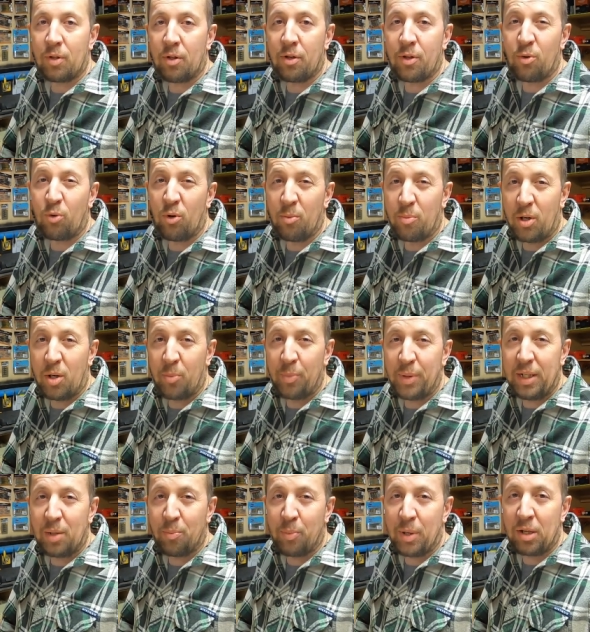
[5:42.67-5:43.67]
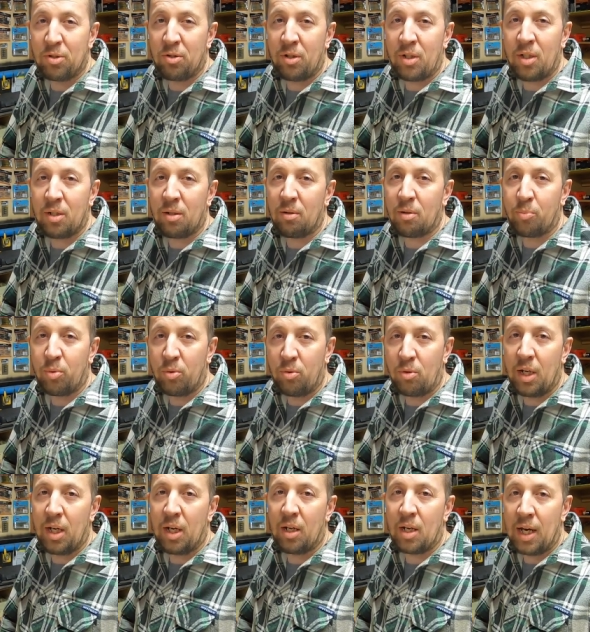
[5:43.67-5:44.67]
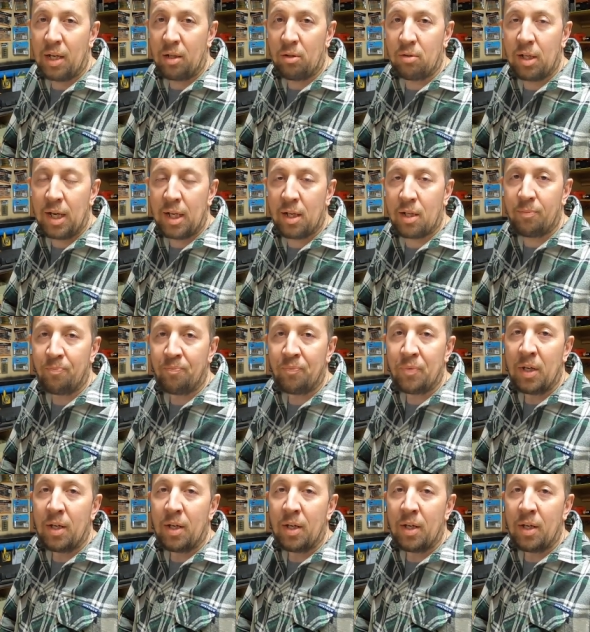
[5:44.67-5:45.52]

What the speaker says: I thought it might have been the battery, so I pulled it out, had a look at it,